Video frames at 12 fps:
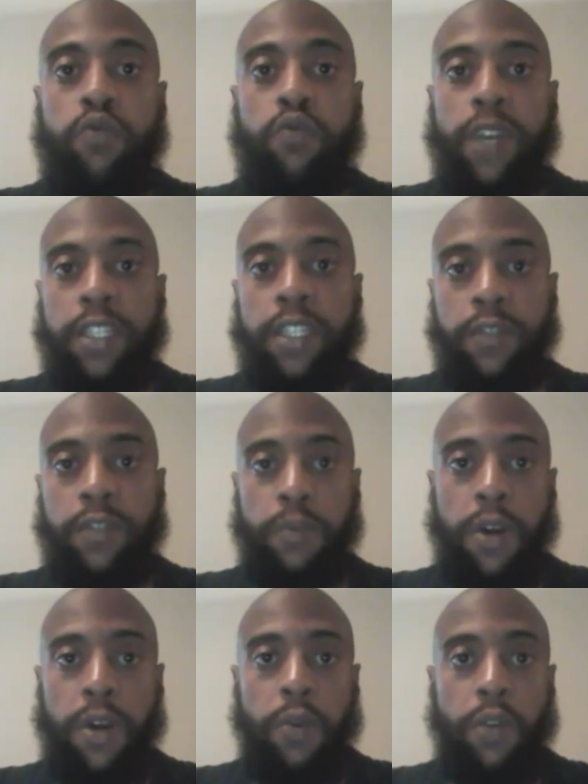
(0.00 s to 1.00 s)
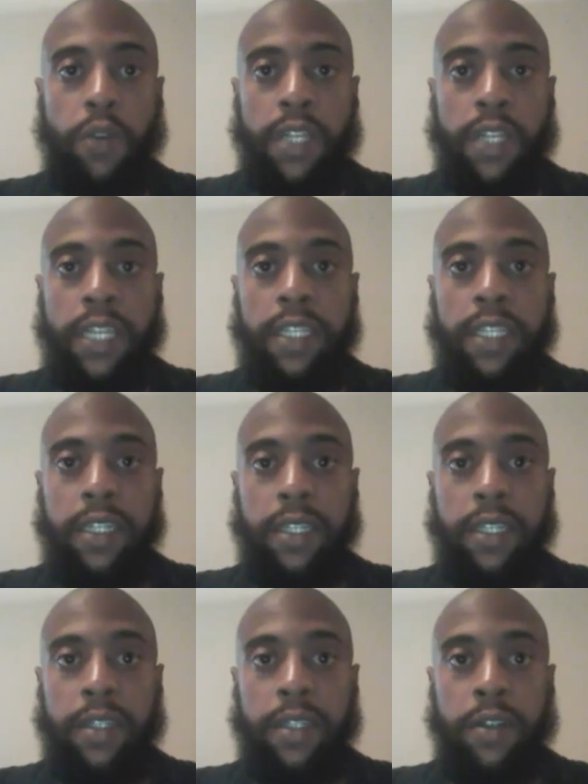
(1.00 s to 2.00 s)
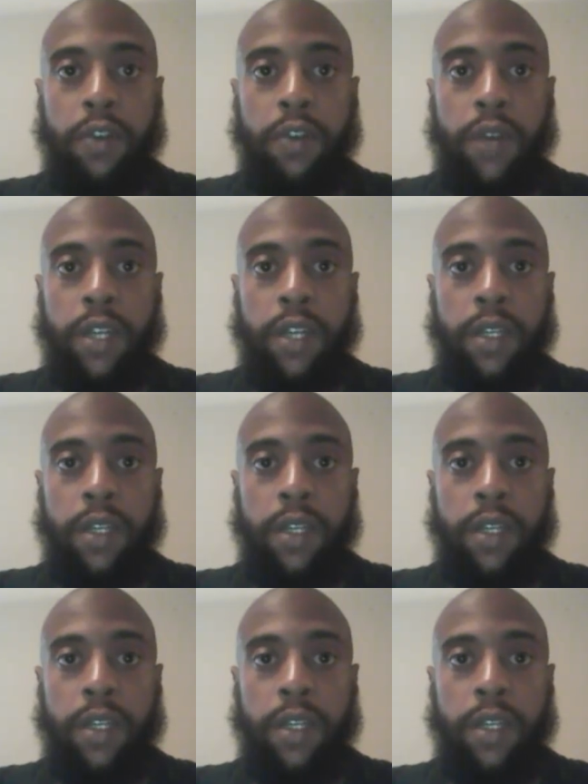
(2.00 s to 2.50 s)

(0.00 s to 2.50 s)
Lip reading: rest from all the work that he did. Alright.